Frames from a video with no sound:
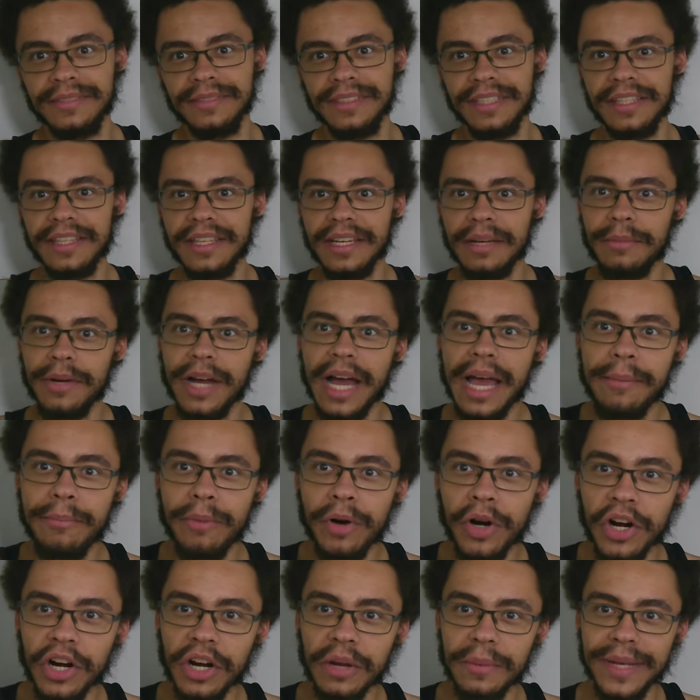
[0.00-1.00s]
the thing about
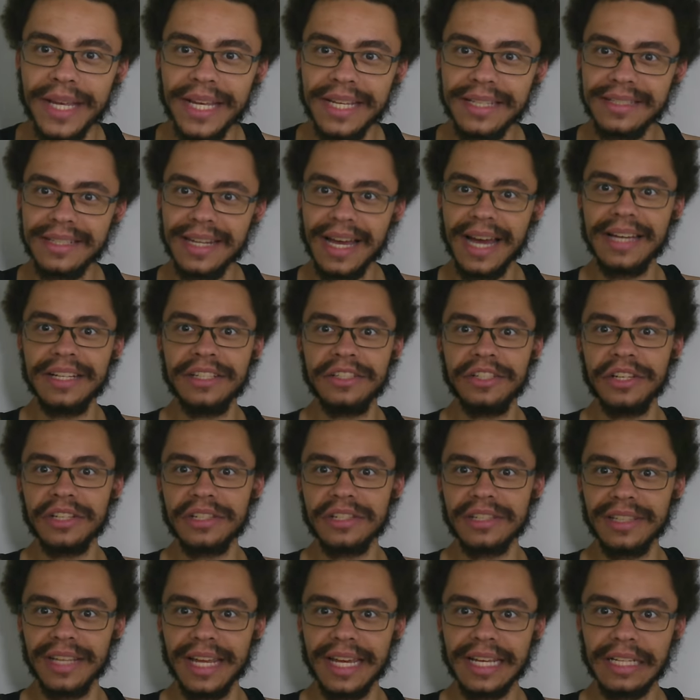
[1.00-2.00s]
hypergamy, it's not
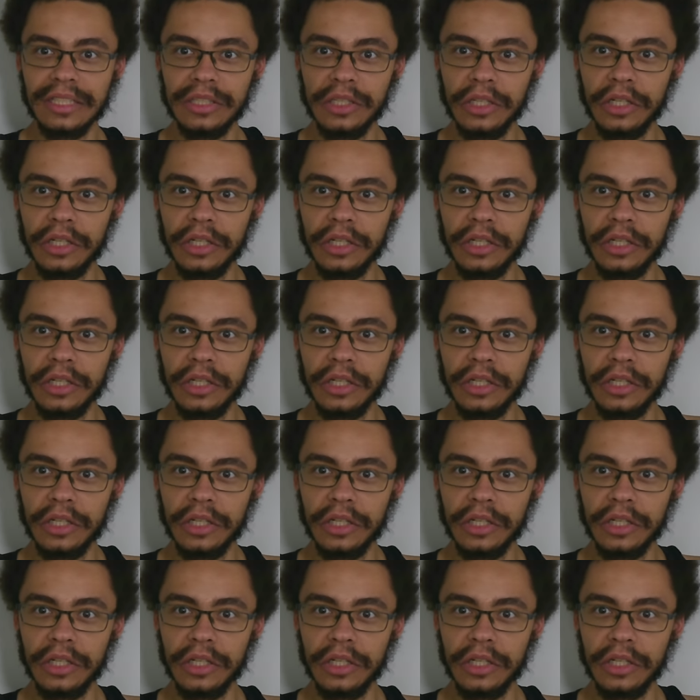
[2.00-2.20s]
just like